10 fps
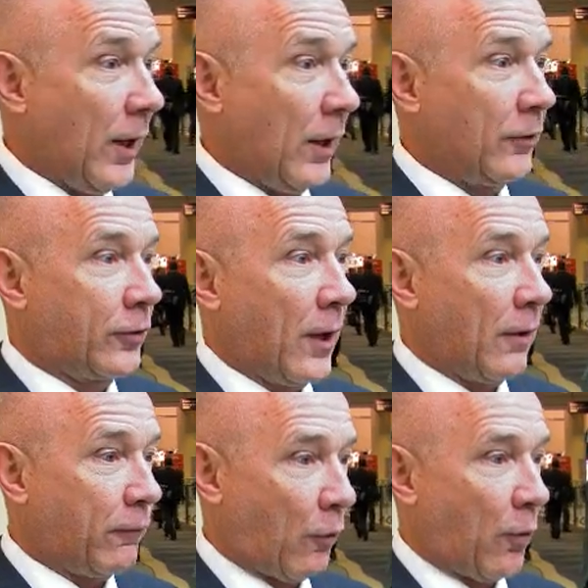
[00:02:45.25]
It's
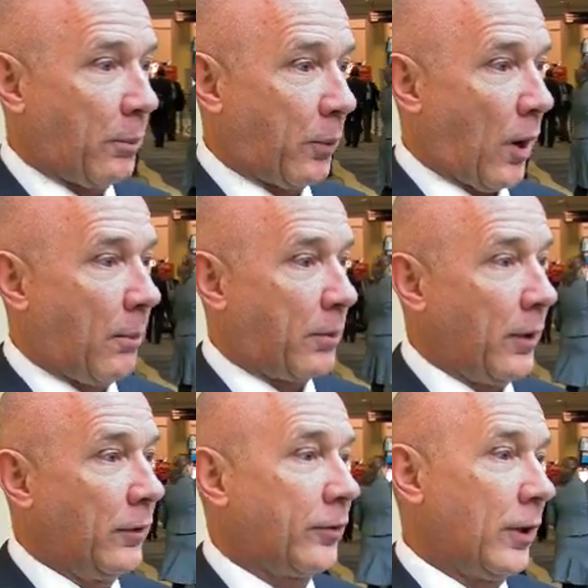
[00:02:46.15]
got four
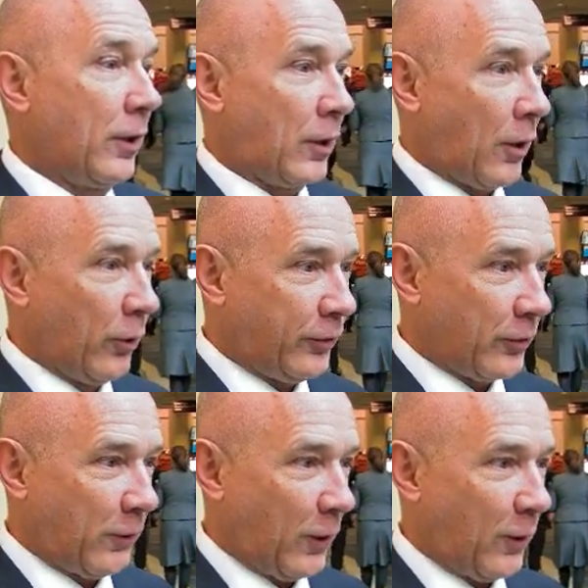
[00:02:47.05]
properties in
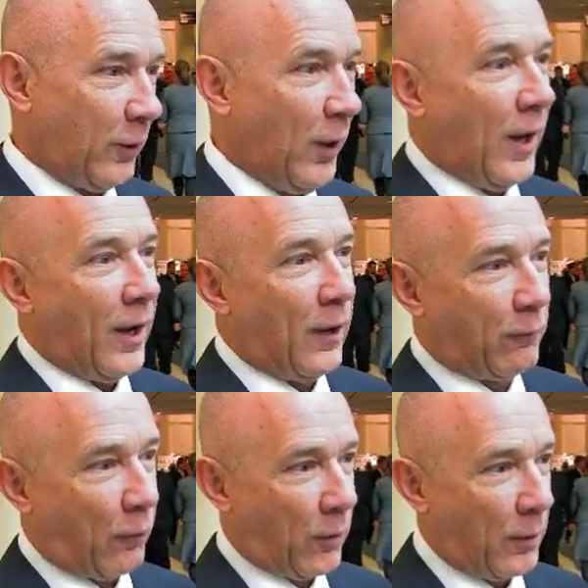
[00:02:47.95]
Kosovo
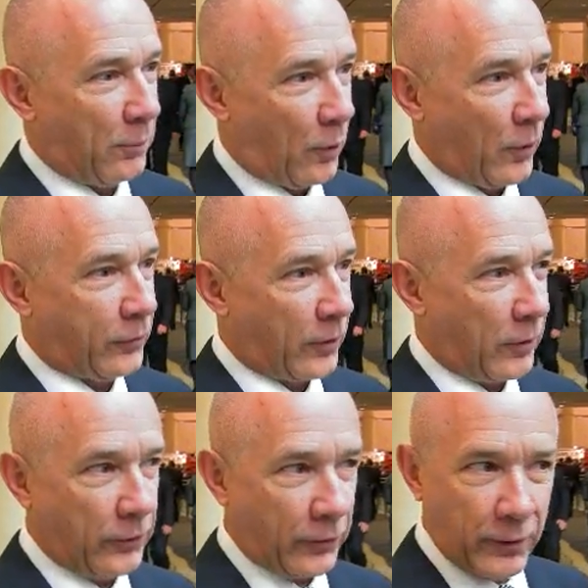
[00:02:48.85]
and four in
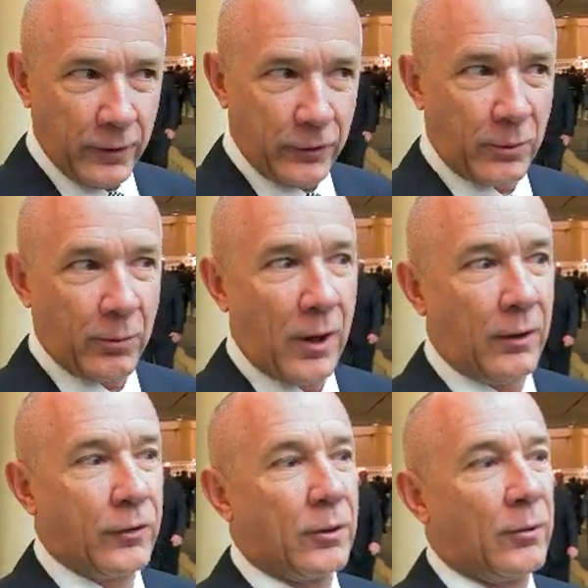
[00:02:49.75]
Portugal. So these are
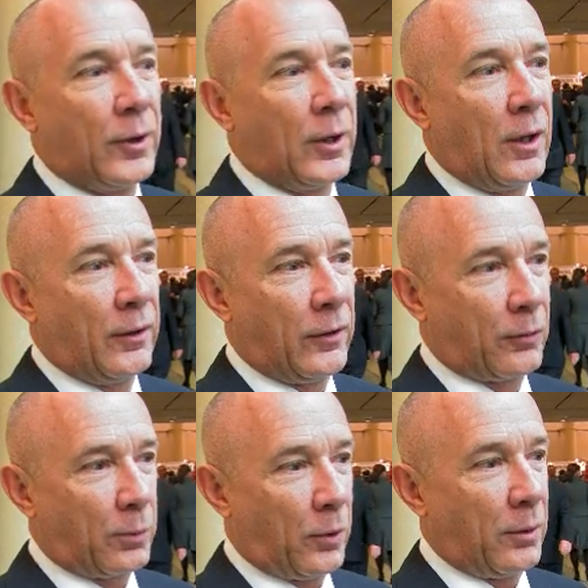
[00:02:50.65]
relatively
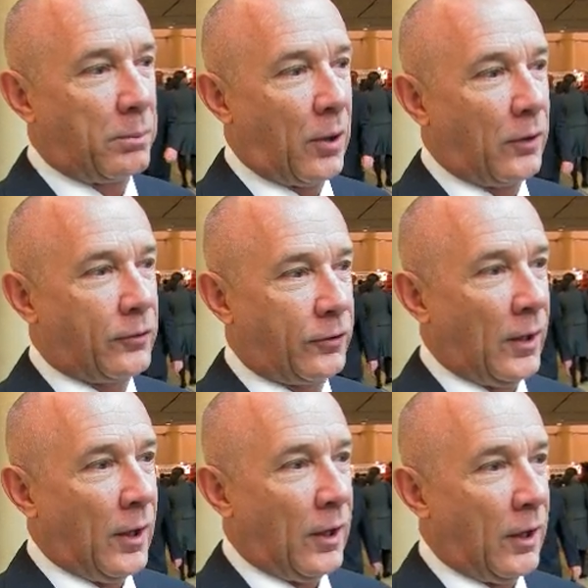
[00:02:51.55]
unexplored parts
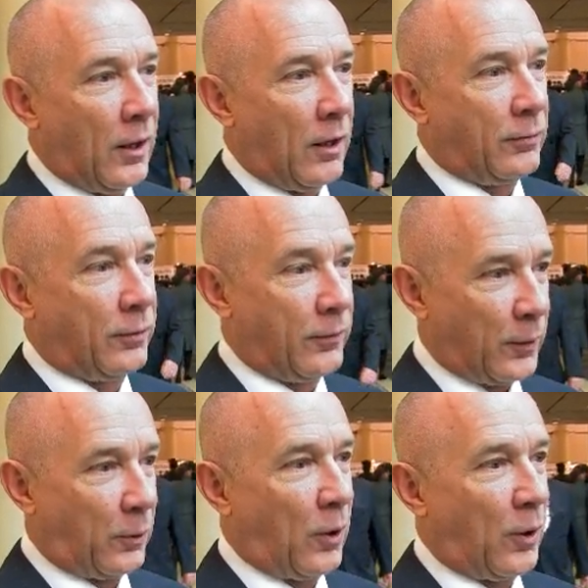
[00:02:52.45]
of
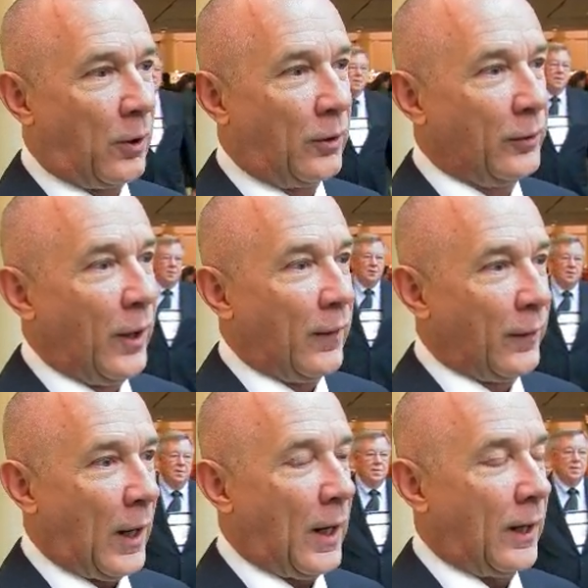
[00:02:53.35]
the world
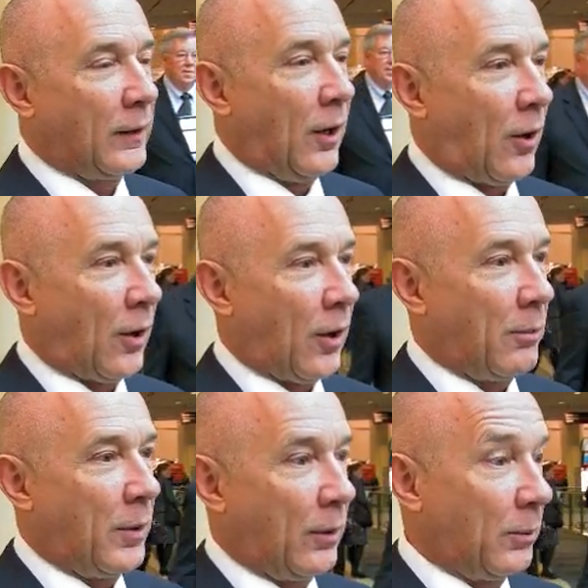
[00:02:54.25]
that are
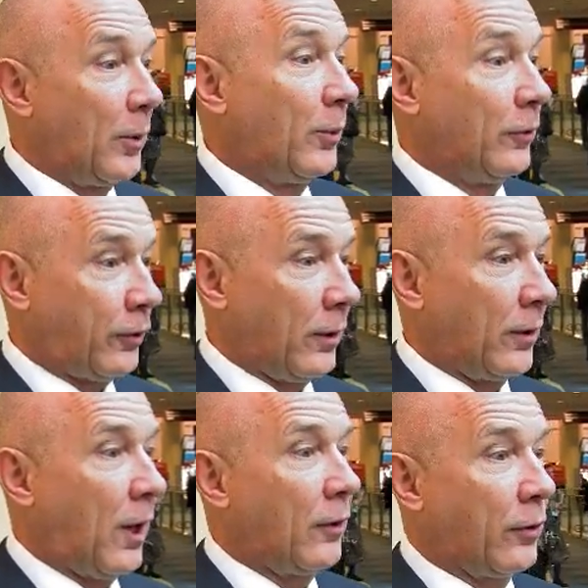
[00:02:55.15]
amenable with
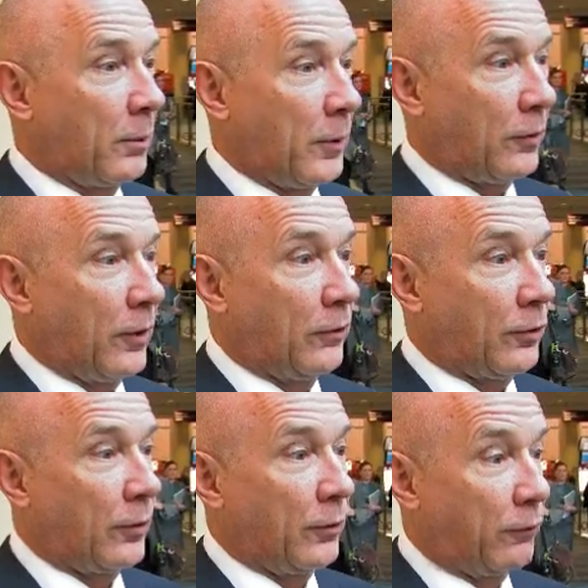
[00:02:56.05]
geologic
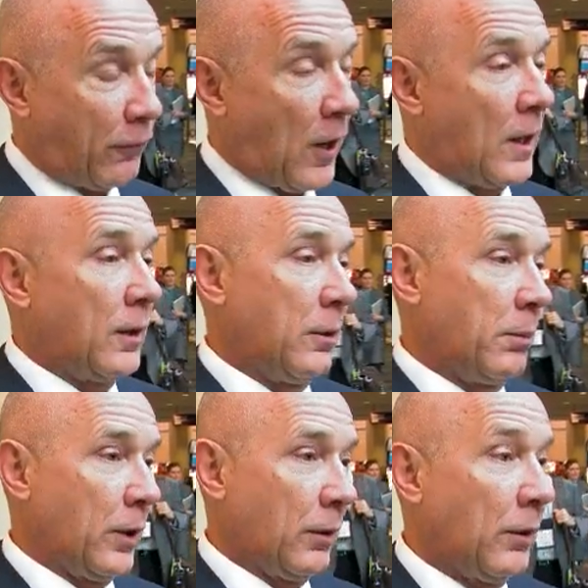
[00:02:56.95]
potential to
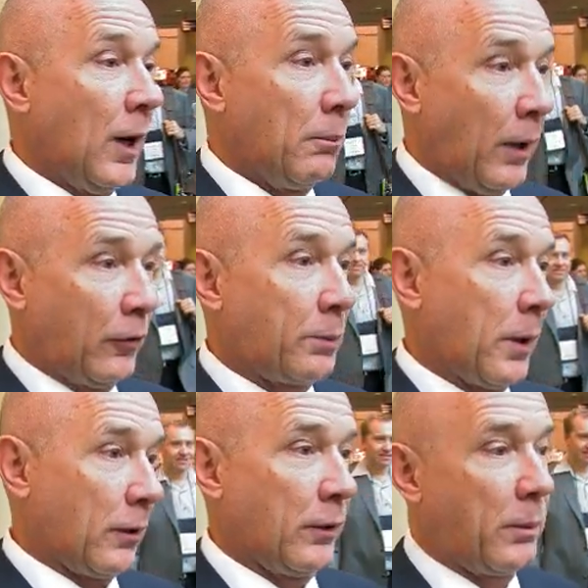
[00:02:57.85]
finding big base
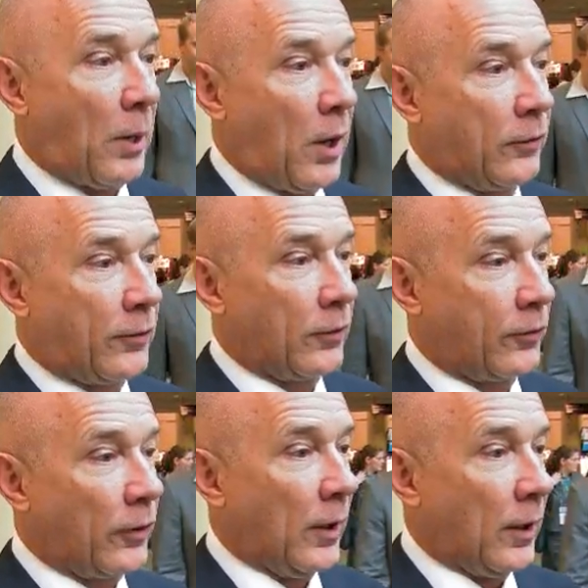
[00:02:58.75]
metal
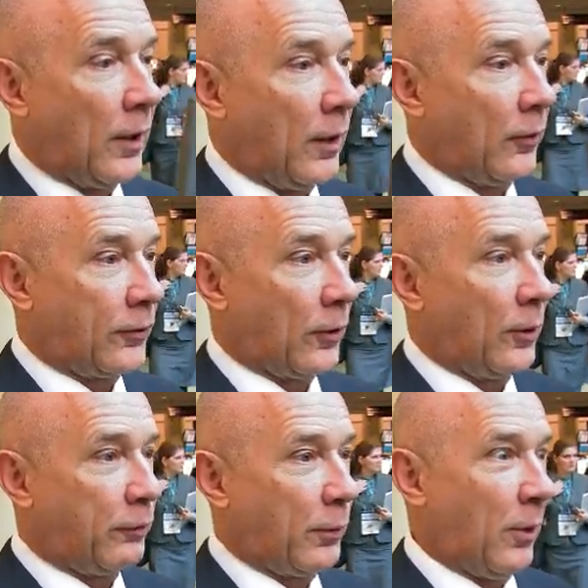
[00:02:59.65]
deposits. Uh,
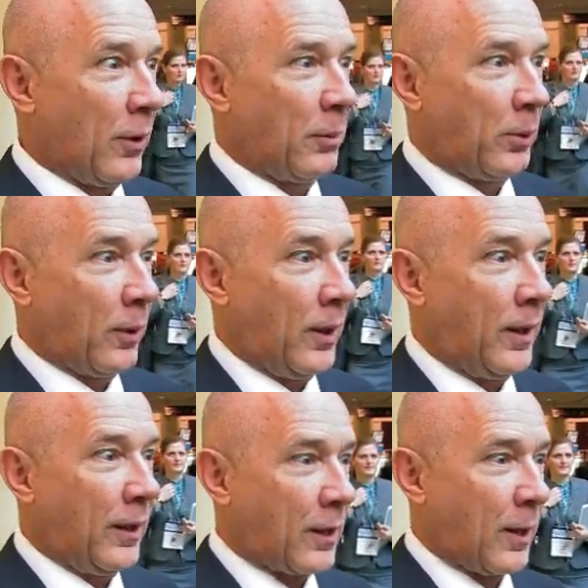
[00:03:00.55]
so if you want to play a